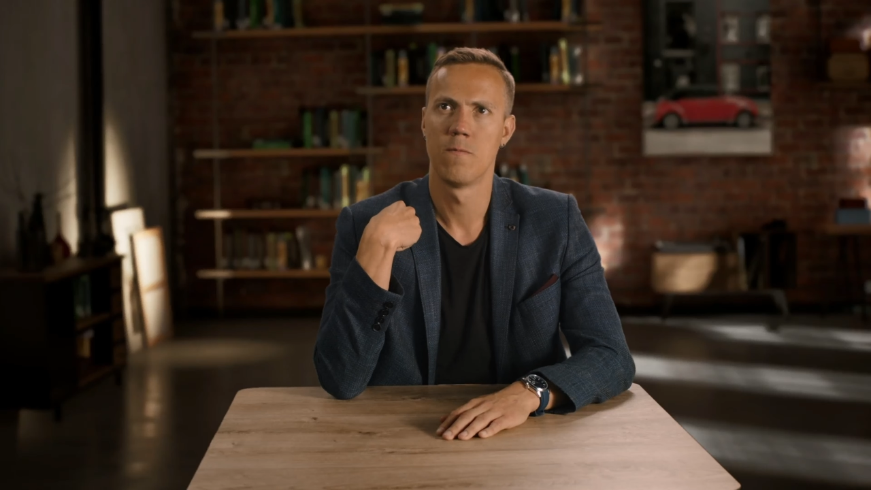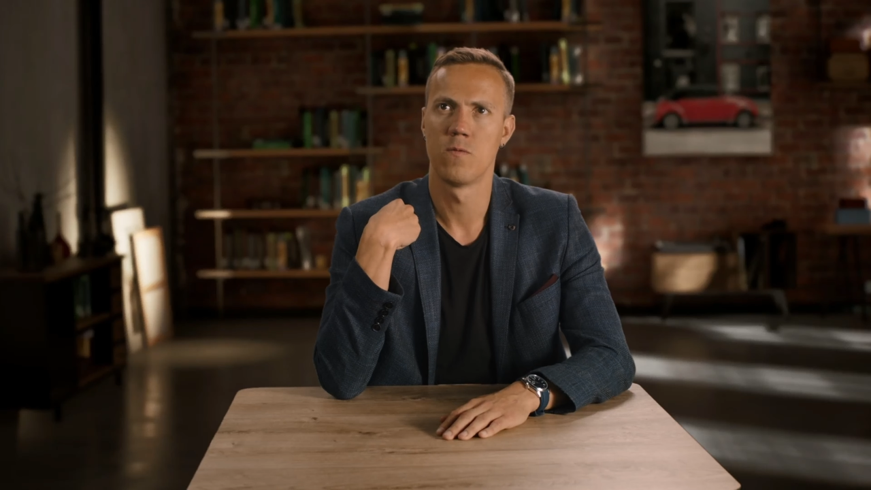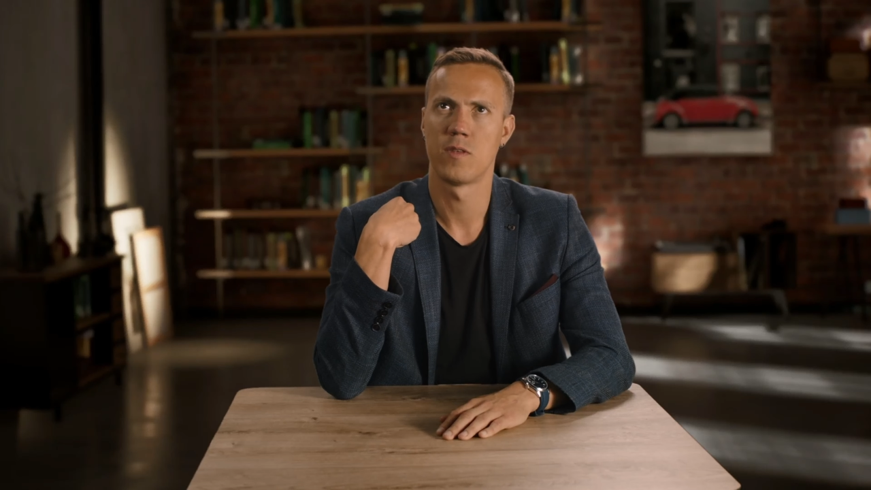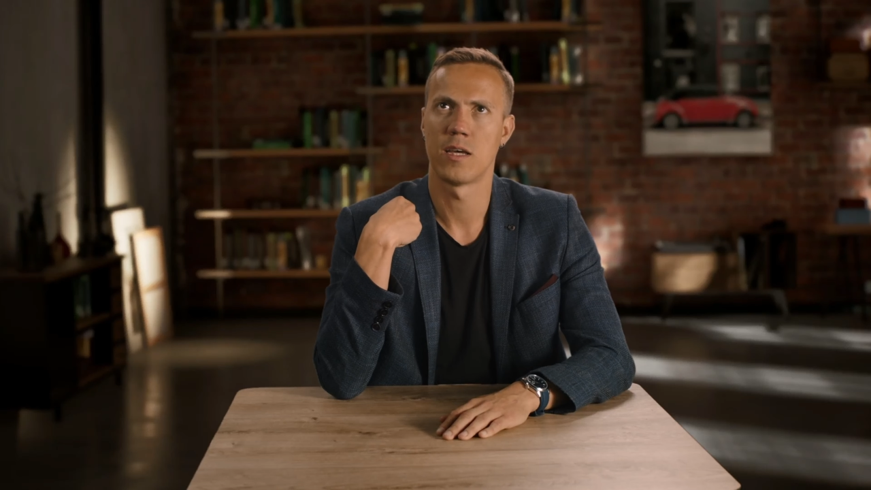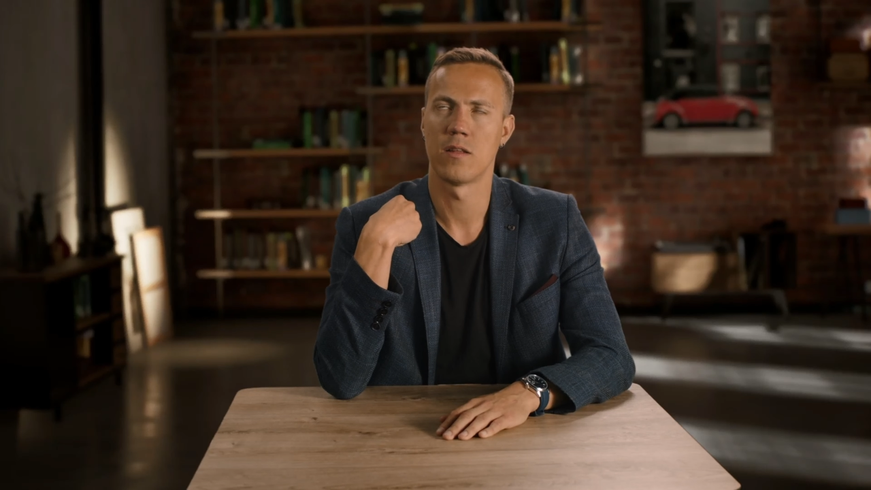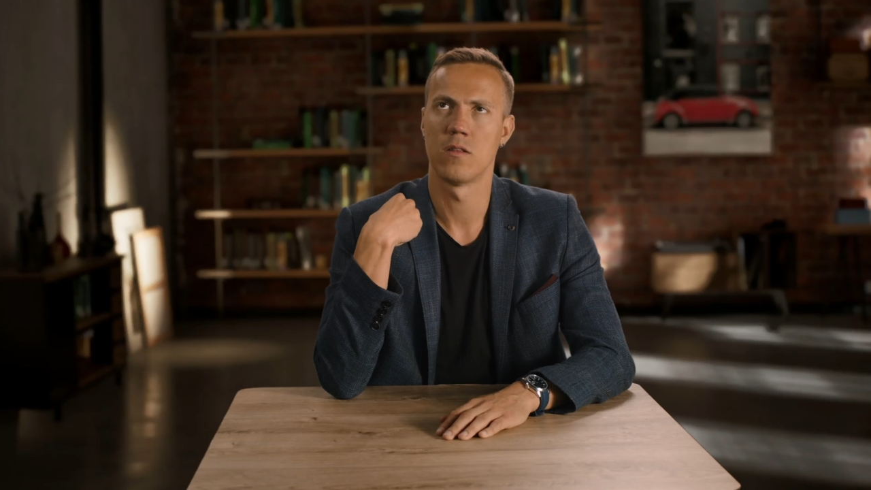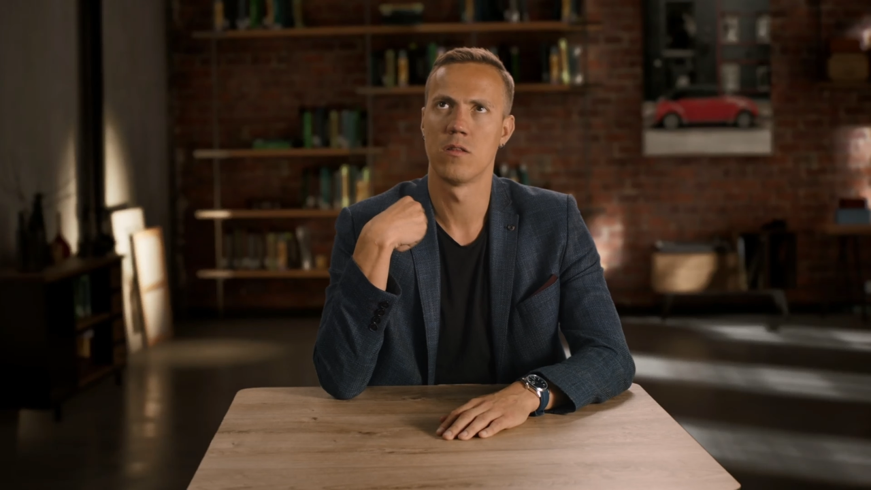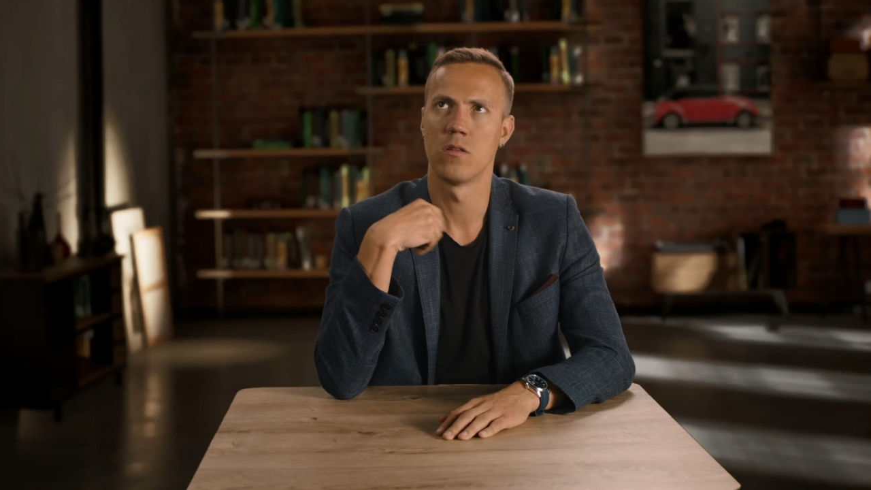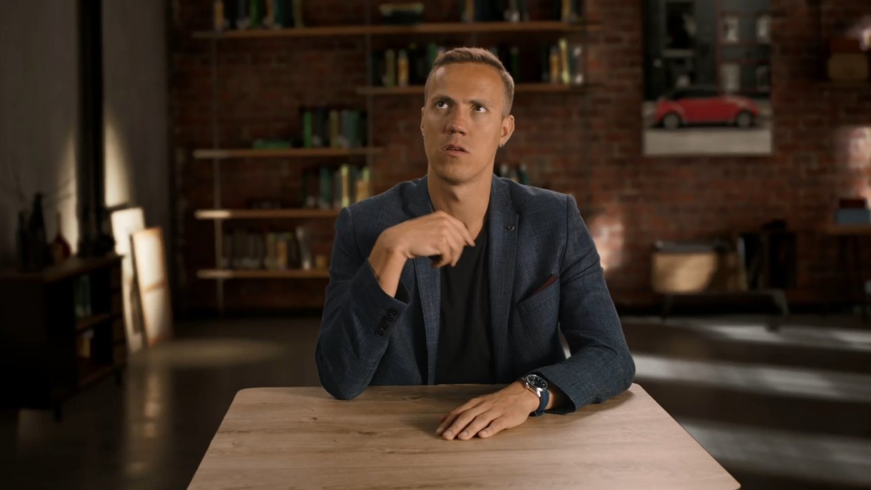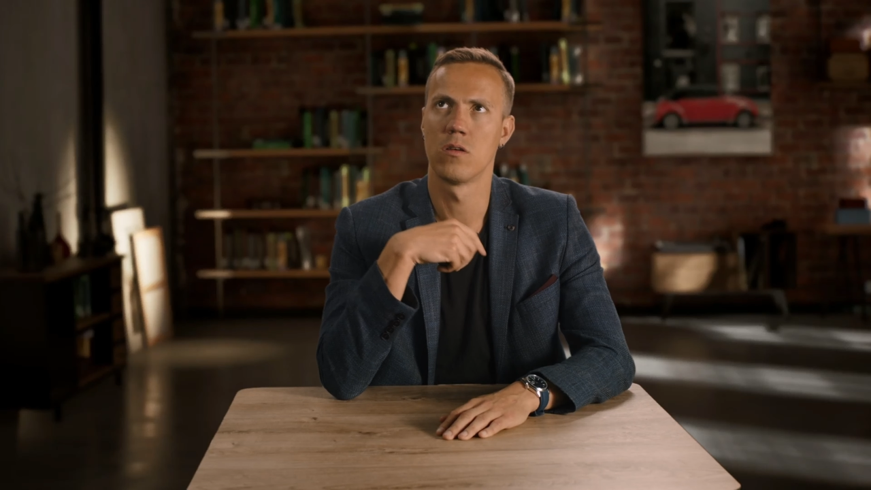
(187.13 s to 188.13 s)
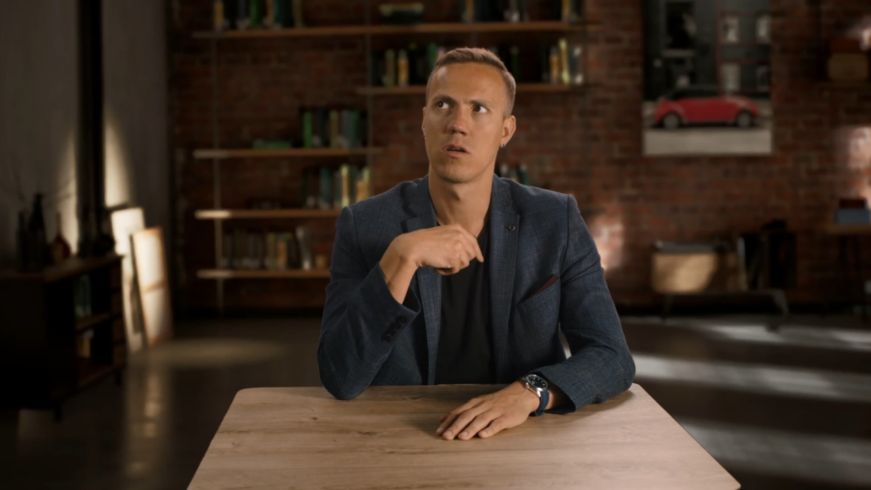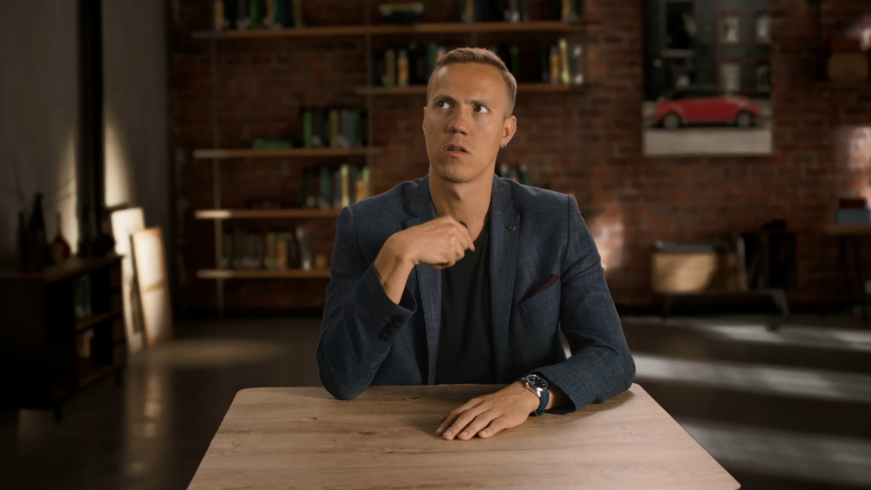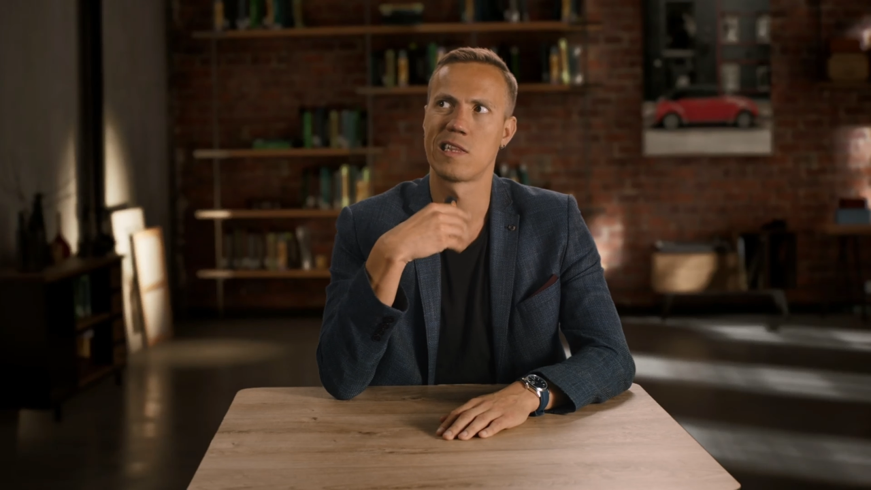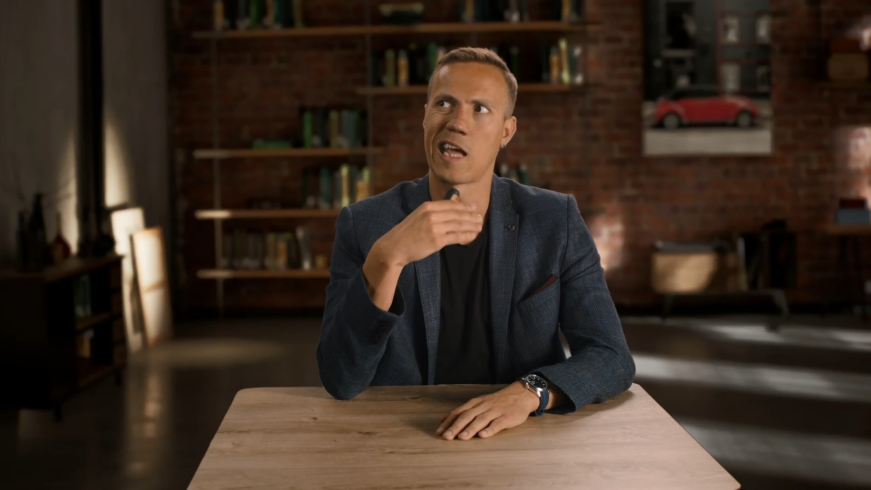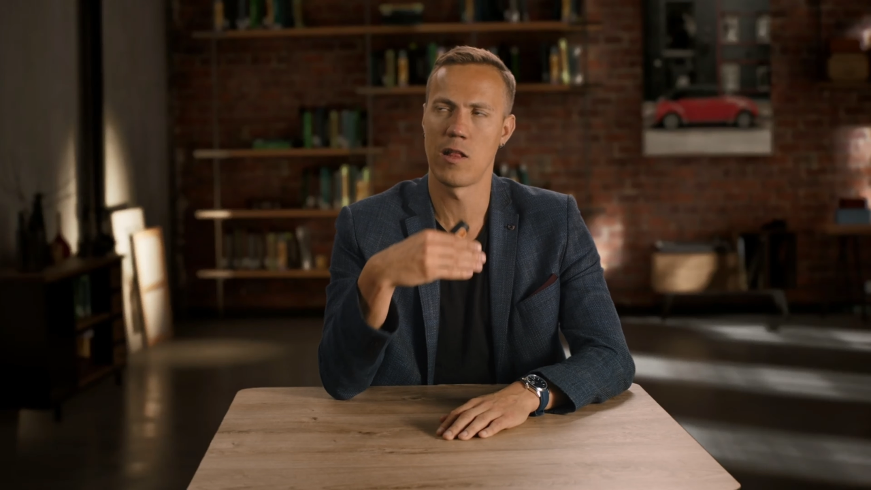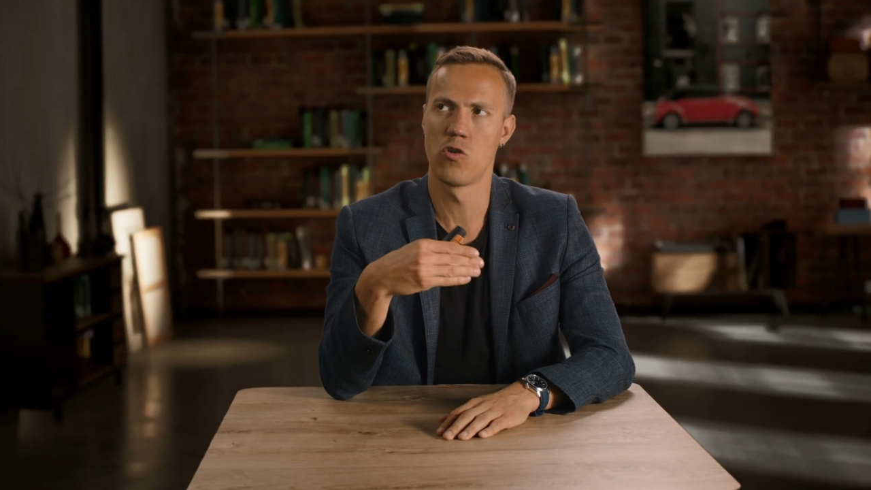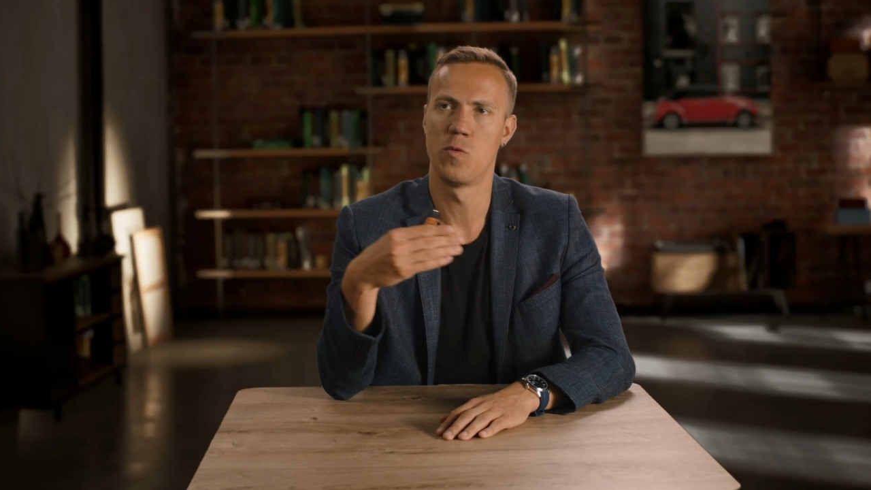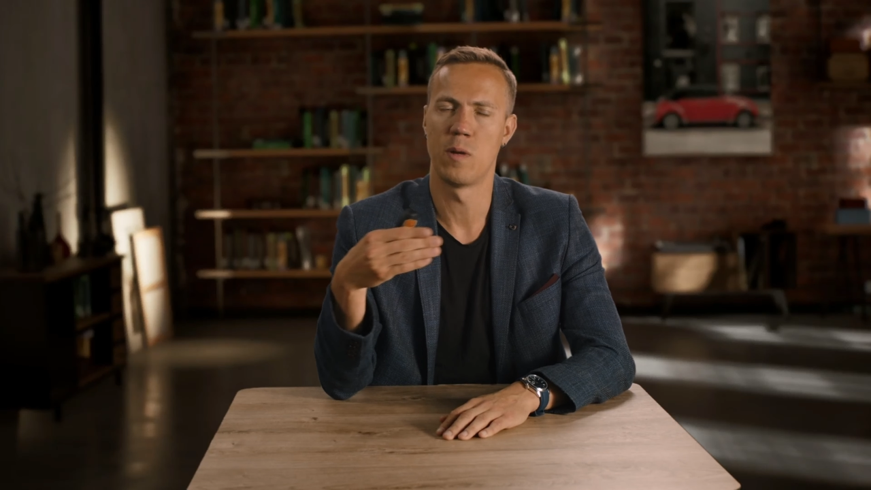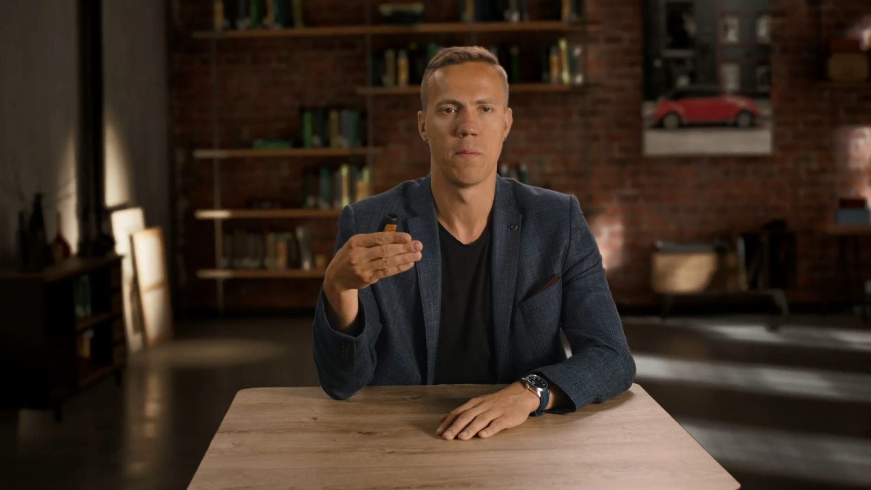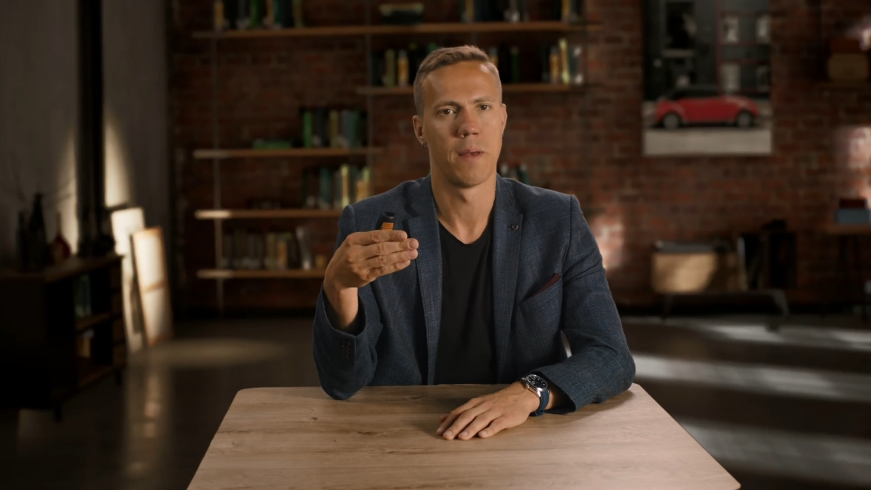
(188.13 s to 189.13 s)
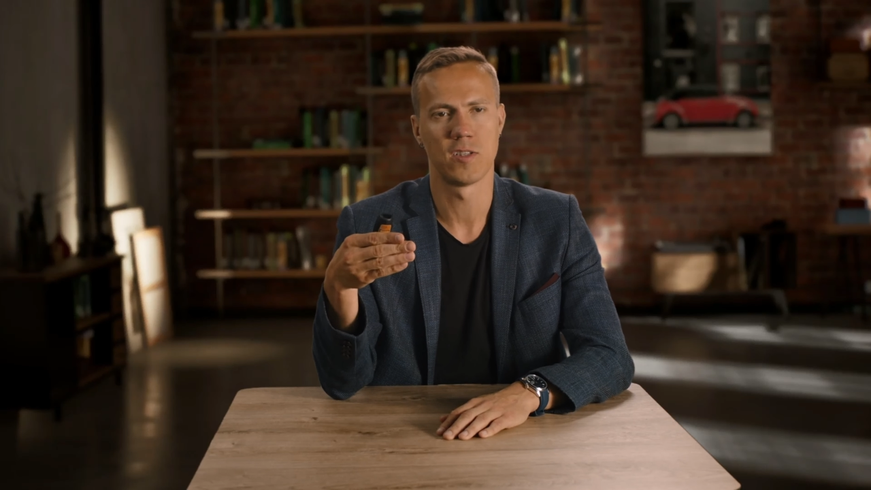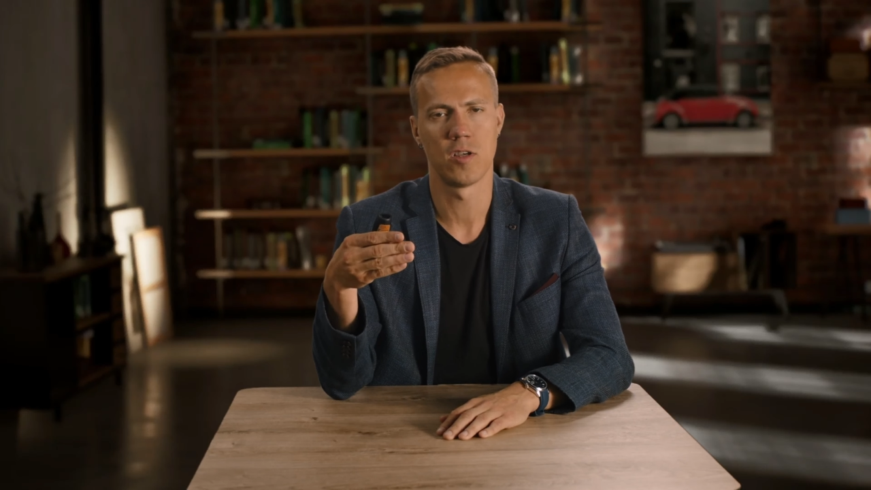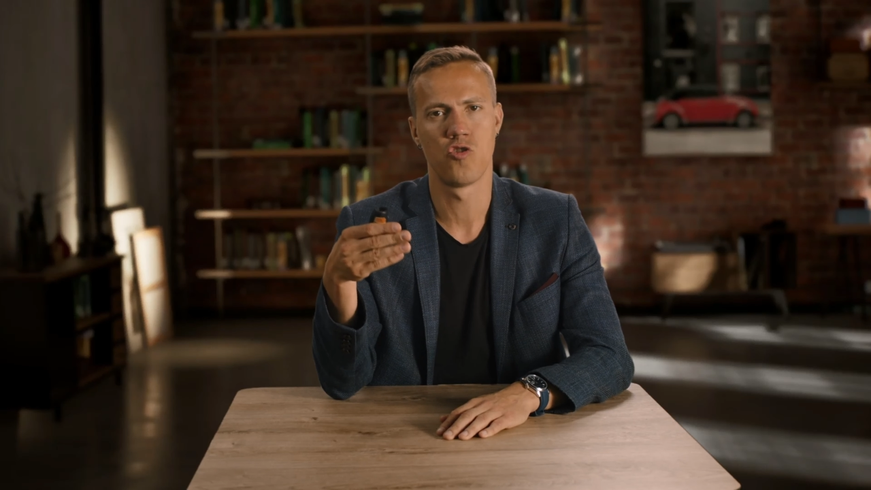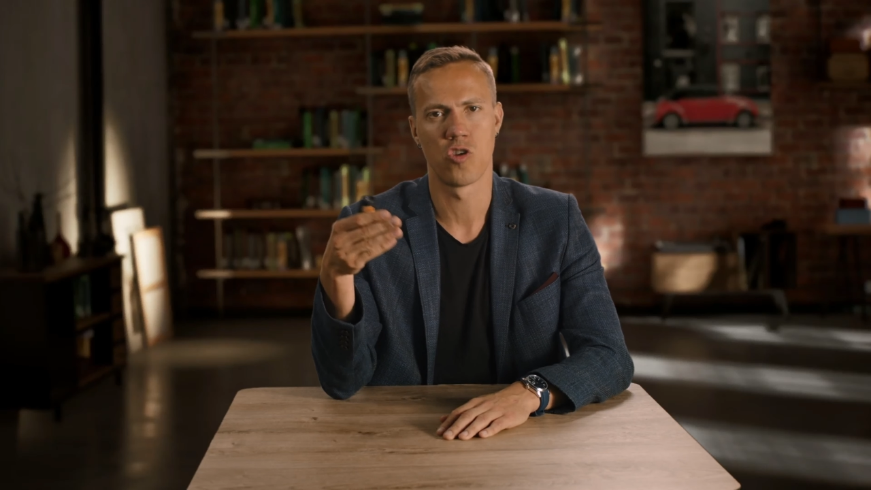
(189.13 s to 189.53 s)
then tailor my message